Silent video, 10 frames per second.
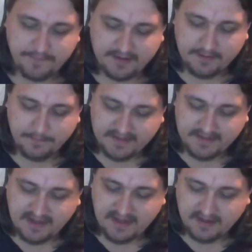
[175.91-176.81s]
But but
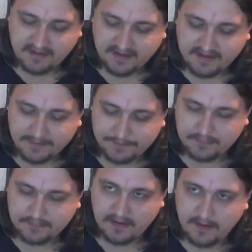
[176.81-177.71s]
yeah, like
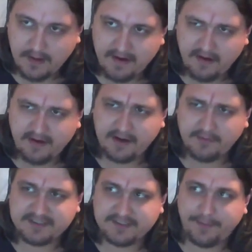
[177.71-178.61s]
um, America
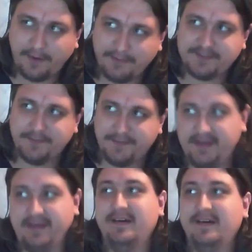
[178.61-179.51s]
was supposed to
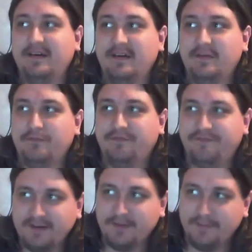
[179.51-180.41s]
be
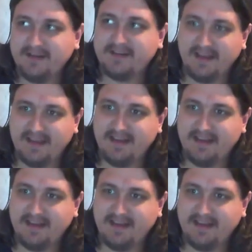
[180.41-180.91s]
fundamentally an